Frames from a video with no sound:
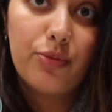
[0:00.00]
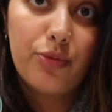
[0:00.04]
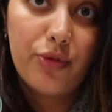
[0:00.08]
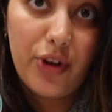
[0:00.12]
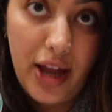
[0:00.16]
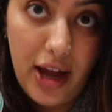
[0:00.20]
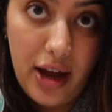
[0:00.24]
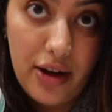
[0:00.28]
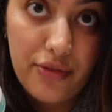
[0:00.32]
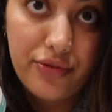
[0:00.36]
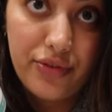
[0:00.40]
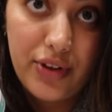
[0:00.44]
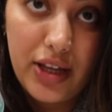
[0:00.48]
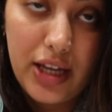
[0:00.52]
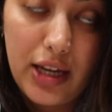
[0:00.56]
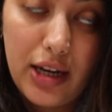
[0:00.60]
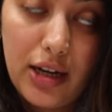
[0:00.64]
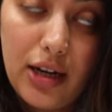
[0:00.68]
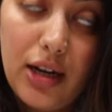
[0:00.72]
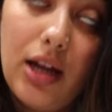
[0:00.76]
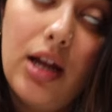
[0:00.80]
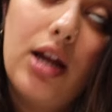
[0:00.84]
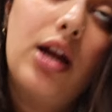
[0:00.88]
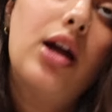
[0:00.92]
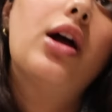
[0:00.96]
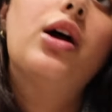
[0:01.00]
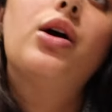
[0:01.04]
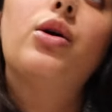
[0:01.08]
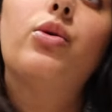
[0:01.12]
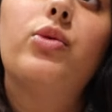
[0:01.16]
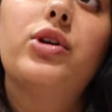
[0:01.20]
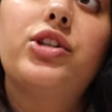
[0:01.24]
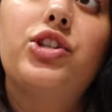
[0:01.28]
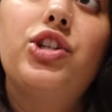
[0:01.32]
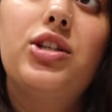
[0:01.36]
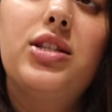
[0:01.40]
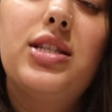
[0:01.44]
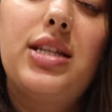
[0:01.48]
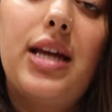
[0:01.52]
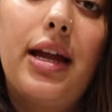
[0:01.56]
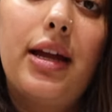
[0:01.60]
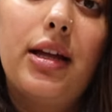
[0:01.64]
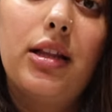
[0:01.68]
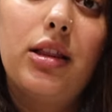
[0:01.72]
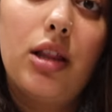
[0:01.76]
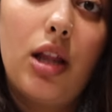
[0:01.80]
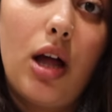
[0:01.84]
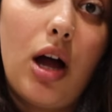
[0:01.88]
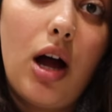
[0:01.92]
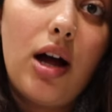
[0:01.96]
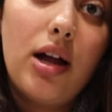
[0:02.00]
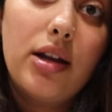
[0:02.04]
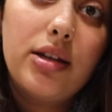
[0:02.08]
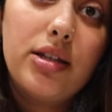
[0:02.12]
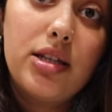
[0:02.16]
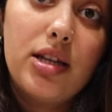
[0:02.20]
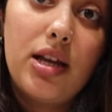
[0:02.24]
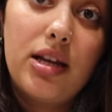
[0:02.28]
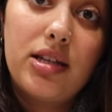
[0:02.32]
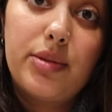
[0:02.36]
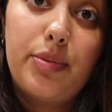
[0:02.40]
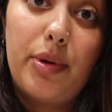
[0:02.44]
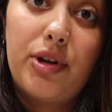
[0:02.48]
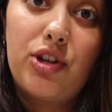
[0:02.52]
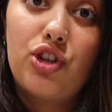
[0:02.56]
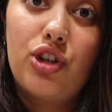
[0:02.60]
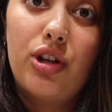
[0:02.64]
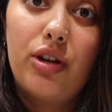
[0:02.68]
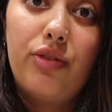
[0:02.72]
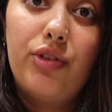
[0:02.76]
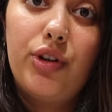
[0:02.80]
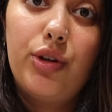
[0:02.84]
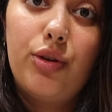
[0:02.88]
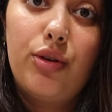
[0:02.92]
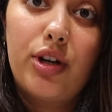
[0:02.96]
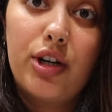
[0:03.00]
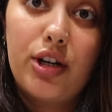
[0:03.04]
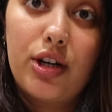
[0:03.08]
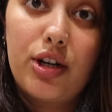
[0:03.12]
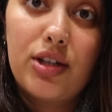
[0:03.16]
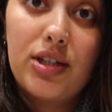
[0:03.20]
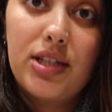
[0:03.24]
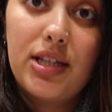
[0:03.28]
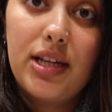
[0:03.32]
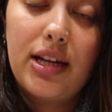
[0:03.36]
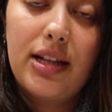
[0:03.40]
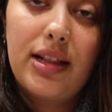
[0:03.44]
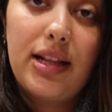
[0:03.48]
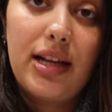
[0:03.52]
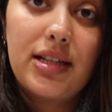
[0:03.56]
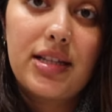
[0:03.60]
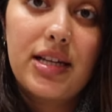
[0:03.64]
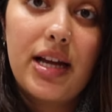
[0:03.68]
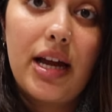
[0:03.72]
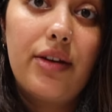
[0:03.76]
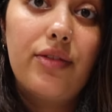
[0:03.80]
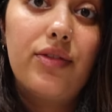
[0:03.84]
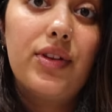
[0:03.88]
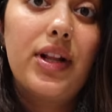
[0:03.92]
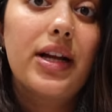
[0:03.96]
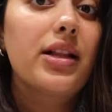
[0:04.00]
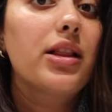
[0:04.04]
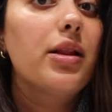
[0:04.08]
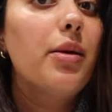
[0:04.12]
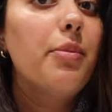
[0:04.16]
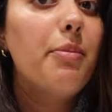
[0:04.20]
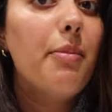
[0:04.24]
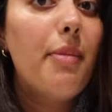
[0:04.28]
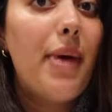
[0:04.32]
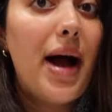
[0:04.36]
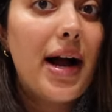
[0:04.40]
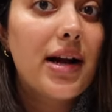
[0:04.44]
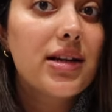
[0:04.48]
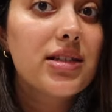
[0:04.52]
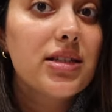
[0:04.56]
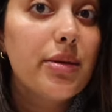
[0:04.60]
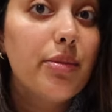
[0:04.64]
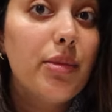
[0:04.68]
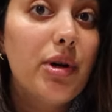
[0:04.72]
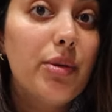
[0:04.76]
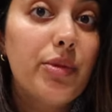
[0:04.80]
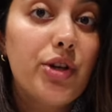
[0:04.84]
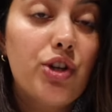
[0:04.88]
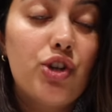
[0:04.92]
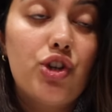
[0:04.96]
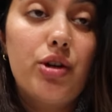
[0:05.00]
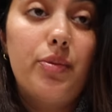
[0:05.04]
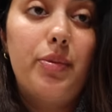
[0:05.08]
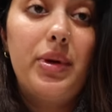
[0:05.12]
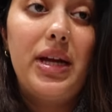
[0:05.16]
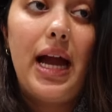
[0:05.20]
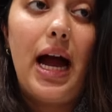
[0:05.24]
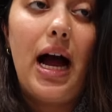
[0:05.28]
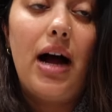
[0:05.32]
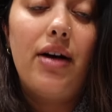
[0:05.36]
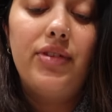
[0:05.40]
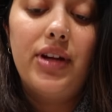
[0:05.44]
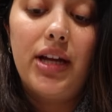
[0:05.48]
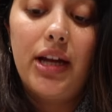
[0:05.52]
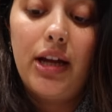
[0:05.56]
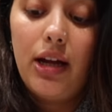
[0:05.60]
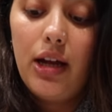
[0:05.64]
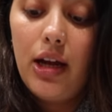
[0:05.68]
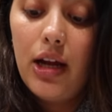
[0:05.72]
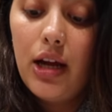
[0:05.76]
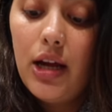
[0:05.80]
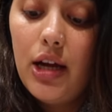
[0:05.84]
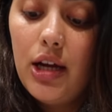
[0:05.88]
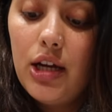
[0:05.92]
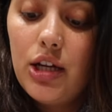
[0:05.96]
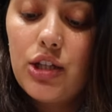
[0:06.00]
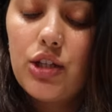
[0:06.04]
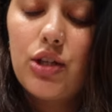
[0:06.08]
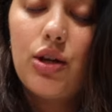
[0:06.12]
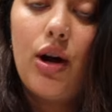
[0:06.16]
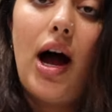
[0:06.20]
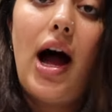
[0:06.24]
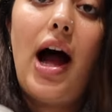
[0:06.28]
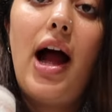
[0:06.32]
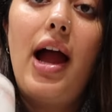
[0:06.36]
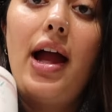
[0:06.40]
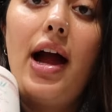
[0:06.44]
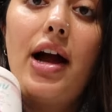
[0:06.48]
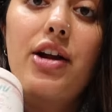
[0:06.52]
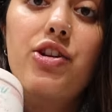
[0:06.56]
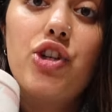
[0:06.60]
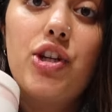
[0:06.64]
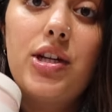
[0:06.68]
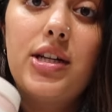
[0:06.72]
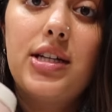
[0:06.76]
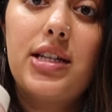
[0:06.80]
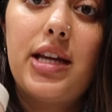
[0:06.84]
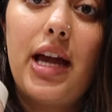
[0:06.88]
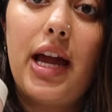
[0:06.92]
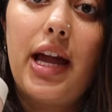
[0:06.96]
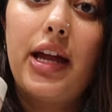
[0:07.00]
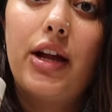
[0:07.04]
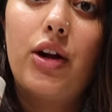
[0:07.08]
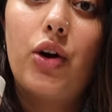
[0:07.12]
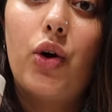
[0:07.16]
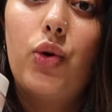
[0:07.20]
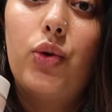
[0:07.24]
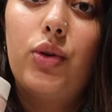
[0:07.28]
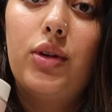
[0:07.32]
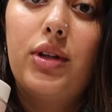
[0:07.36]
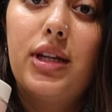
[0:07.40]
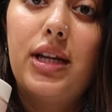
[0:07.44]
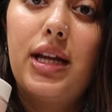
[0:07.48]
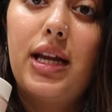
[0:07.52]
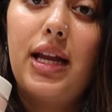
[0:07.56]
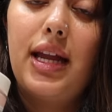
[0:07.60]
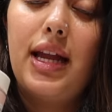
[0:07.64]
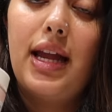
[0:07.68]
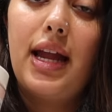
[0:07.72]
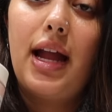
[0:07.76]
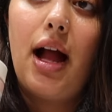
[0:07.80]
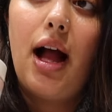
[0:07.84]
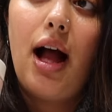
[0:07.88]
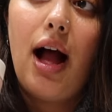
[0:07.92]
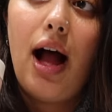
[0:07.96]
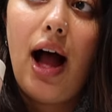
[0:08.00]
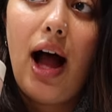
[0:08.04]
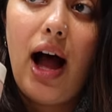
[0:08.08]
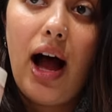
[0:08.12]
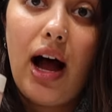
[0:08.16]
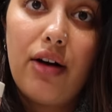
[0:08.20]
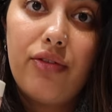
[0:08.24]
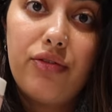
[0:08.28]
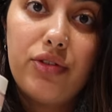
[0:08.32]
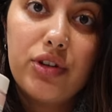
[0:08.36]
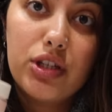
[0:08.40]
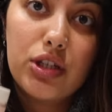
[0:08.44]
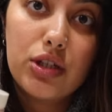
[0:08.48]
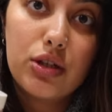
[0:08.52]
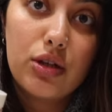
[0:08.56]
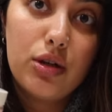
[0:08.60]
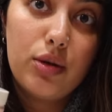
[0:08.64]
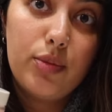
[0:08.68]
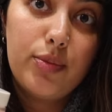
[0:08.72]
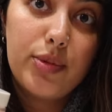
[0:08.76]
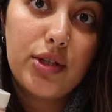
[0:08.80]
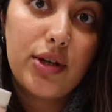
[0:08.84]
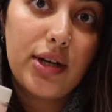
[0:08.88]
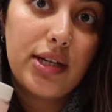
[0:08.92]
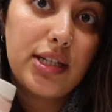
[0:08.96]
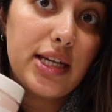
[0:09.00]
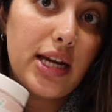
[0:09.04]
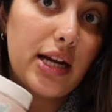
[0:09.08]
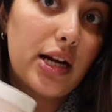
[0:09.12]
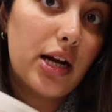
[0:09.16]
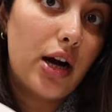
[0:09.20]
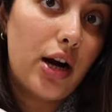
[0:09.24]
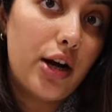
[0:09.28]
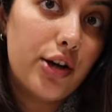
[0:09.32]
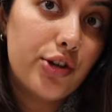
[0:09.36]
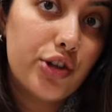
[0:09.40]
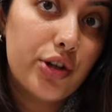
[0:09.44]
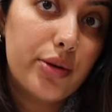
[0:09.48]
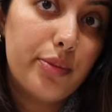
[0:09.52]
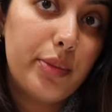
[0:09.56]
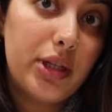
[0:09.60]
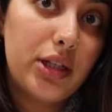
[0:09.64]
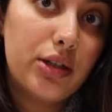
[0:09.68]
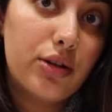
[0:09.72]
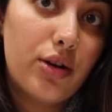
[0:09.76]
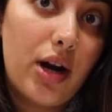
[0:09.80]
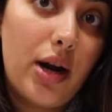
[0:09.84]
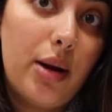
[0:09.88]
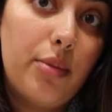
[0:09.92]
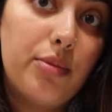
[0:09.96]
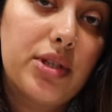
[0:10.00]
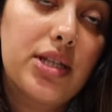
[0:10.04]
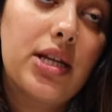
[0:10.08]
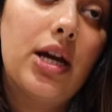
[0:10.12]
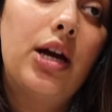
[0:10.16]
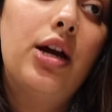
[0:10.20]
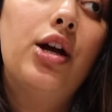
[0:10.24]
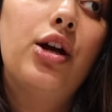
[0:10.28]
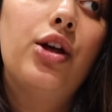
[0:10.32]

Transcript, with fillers: caffeine, which is a lot, especially if you're nursing. That's kind of like the maximum you should be having. So I actually take only half a scoop. So I take one hundred milligrams